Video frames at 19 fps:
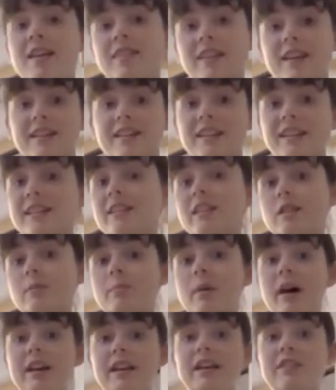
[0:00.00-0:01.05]
They did this
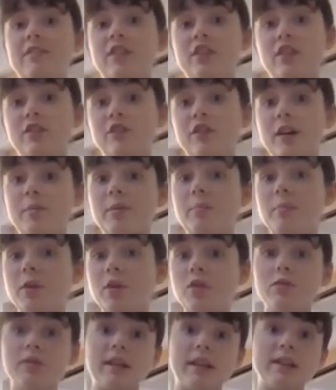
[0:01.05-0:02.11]
by giving the frame a
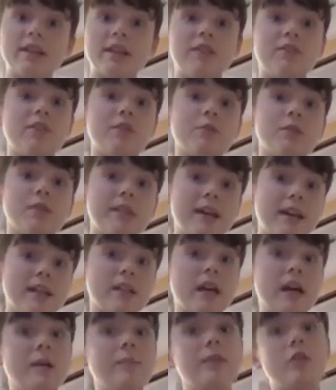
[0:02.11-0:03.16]
blue tint if it was
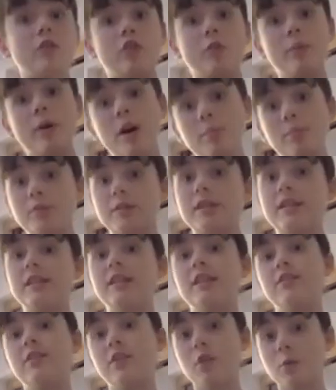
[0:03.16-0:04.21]
daytime or a purple tint
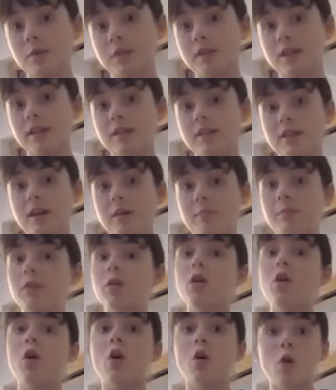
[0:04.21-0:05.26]
if it was nighttime.
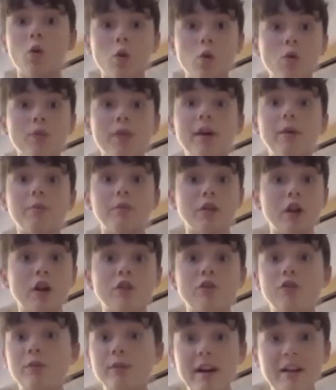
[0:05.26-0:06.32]
Or they would go
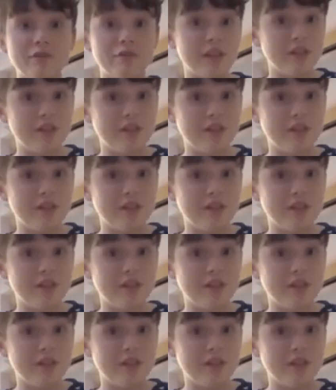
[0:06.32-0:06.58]
through every